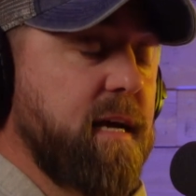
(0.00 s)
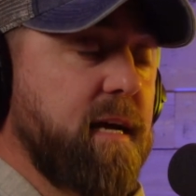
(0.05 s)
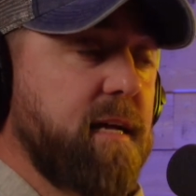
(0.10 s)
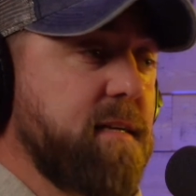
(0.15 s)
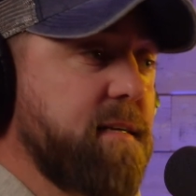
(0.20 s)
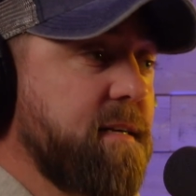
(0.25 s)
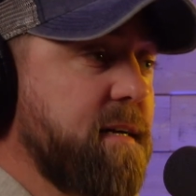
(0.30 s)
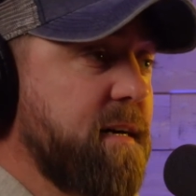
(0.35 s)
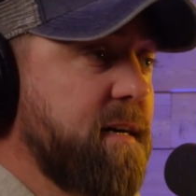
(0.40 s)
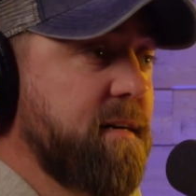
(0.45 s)

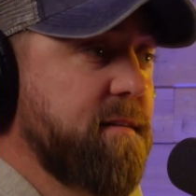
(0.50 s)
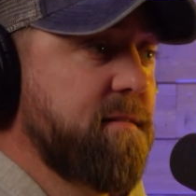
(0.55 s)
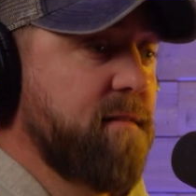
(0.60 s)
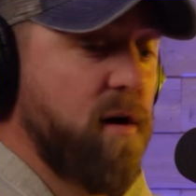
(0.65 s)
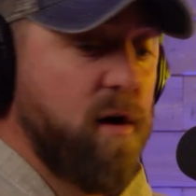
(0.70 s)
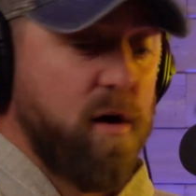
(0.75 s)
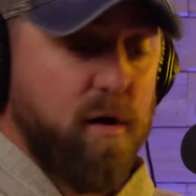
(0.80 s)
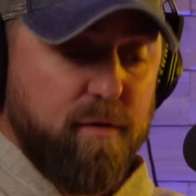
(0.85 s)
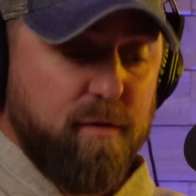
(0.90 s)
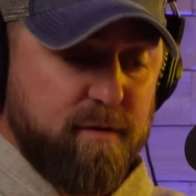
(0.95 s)
and
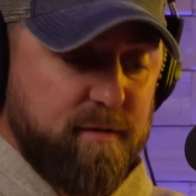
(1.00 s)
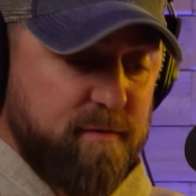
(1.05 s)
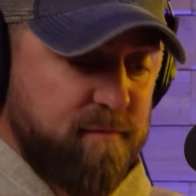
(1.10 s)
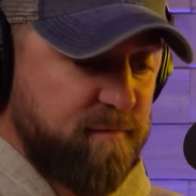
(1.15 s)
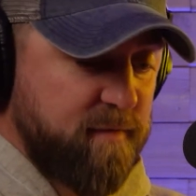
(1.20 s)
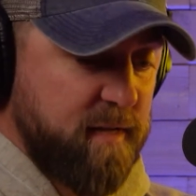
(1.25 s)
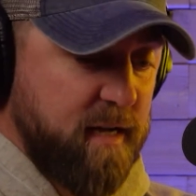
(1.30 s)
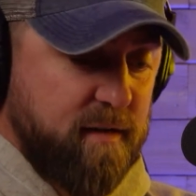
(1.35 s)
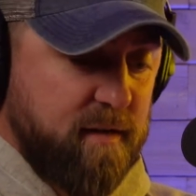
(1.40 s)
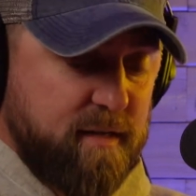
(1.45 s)
all the
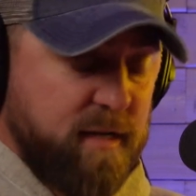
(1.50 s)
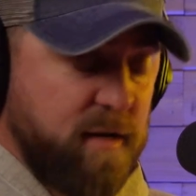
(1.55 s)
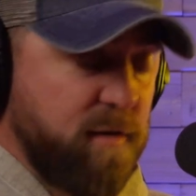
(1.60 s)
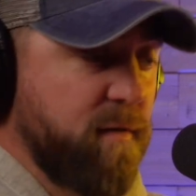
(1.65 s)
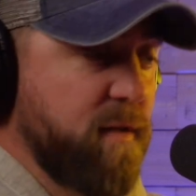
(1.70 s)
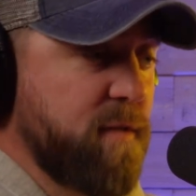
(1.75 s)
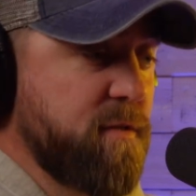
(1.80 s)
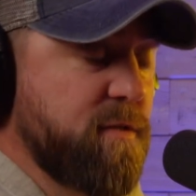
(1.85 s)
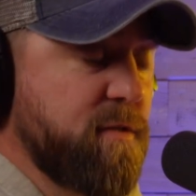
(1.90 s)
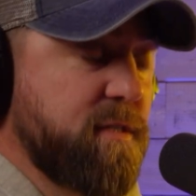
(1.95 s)

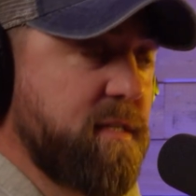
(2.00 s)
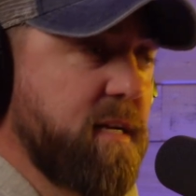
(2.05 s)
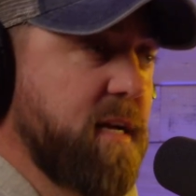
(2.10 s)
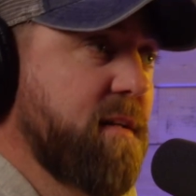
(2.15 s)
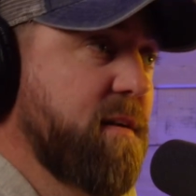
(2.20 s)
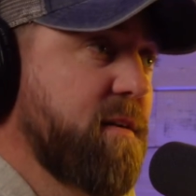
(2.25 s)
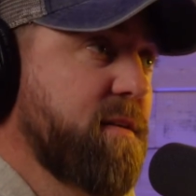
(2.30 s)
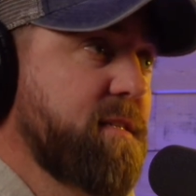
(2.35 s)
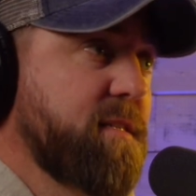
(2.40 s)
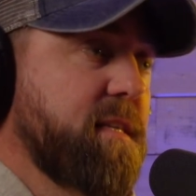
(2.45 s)
tail
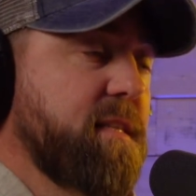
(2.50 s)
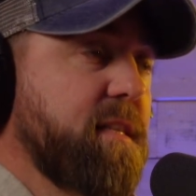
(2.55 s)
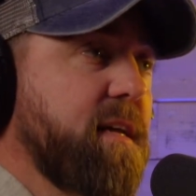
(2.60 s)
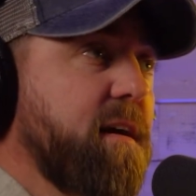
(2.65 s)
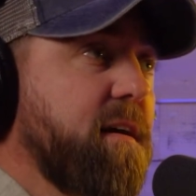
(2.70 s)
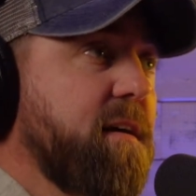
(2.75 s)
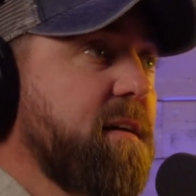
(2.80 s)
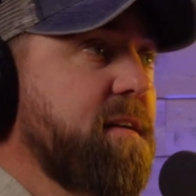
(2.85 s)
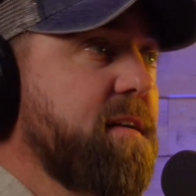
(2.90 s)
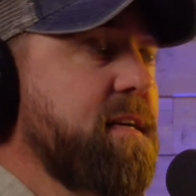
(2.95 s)
feathers are
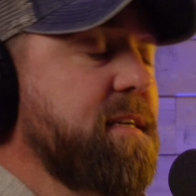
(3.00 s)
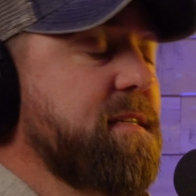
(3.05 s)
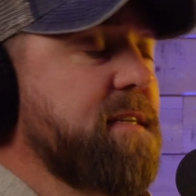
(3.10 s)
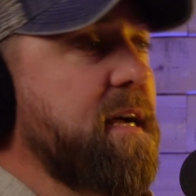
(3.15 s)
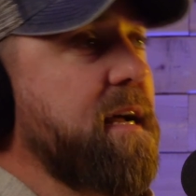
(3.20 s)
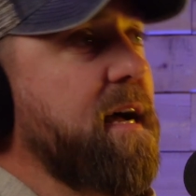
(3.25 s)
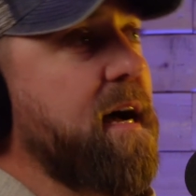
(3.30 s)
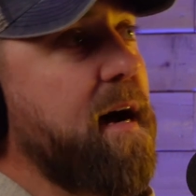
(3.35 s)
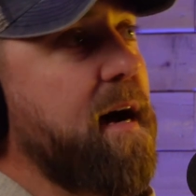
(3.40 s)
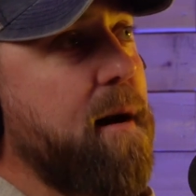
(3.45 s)
sitting there, and
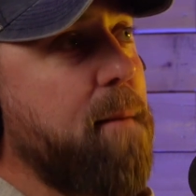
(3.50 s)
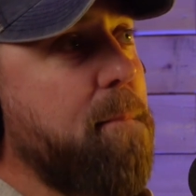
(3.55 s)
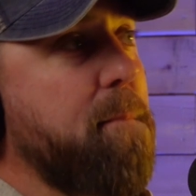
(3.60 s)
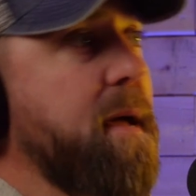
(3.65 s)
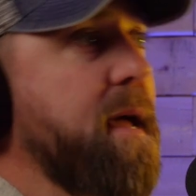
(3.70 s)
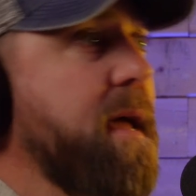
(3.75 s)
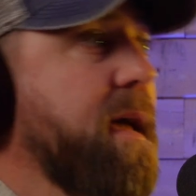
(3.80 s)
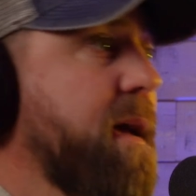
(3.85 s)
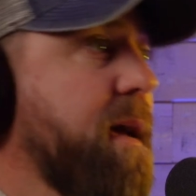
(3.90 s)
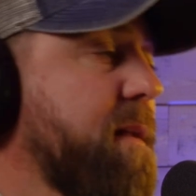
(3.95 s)
he's like,
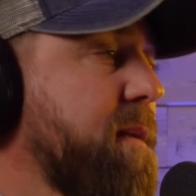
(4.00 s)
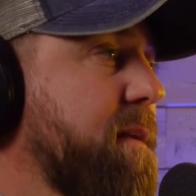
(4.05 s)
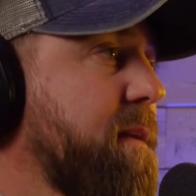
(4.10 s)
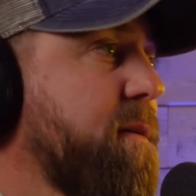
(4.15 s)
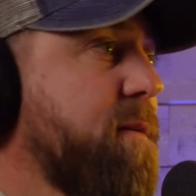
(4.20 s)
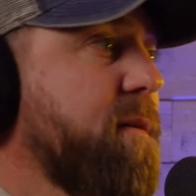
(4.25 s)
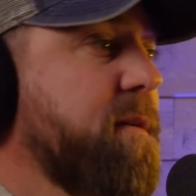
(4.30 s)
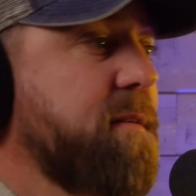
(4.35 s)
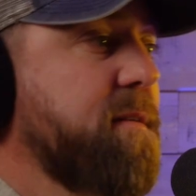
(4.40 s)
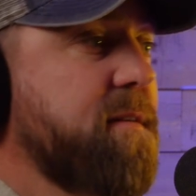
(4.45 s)
oh man,
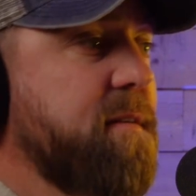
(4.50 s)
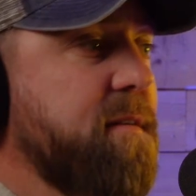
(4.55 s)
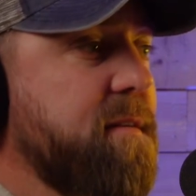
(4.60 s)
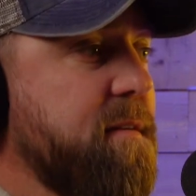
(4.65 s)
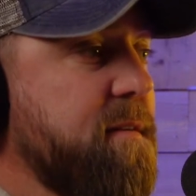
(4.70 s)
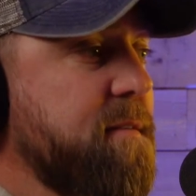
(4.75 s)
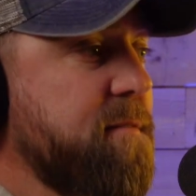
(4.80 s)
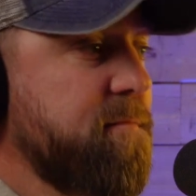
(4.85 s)
you know, and